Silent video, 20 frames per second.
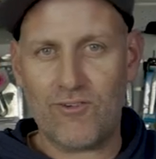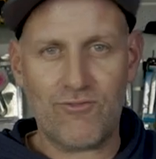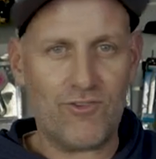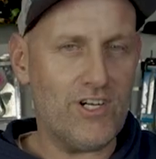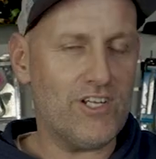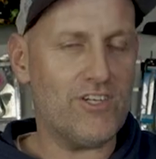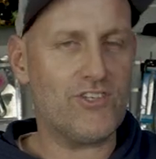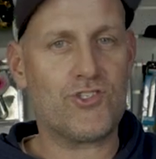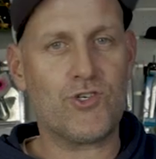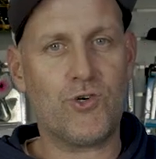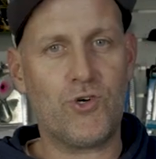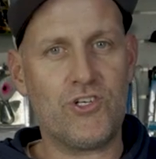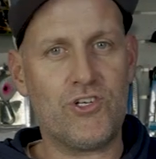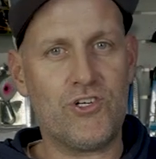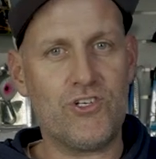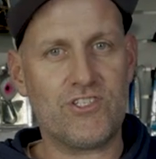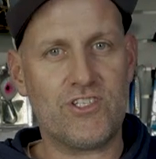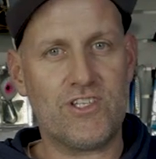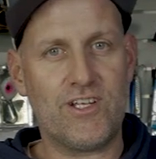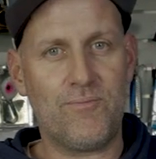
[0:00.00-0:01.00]
I've really enjoyed
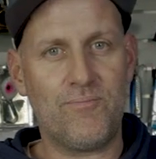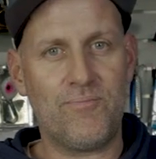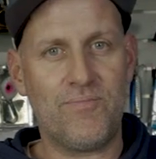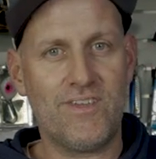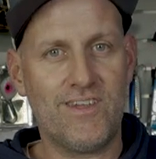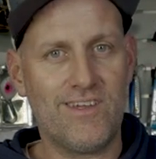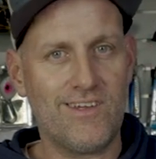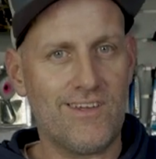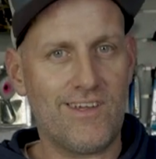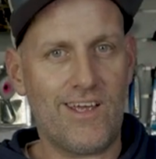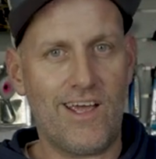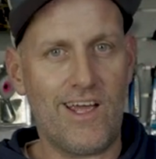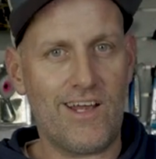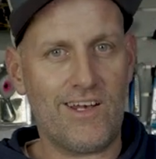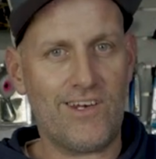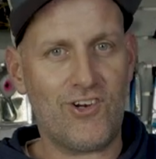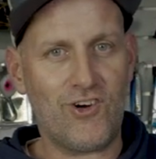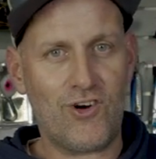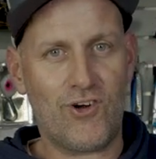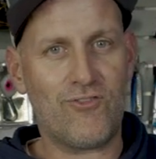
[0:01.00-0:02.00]
using them
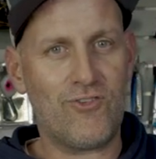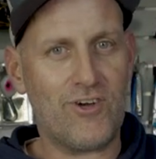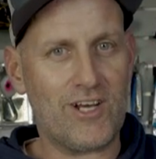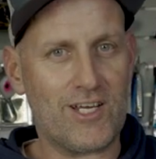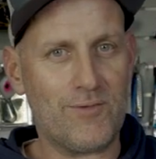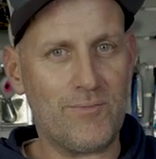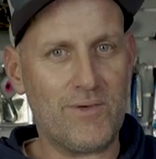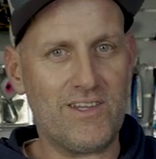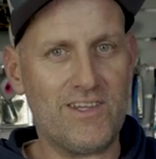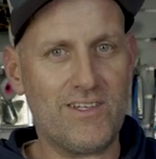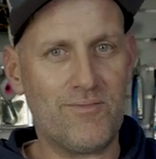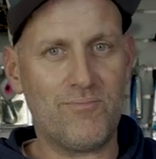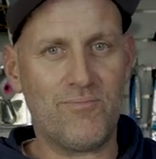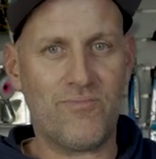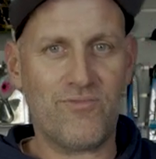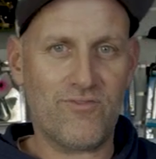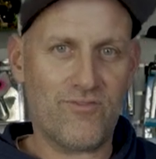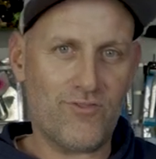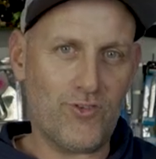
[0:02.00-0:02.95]
and I'd recommend them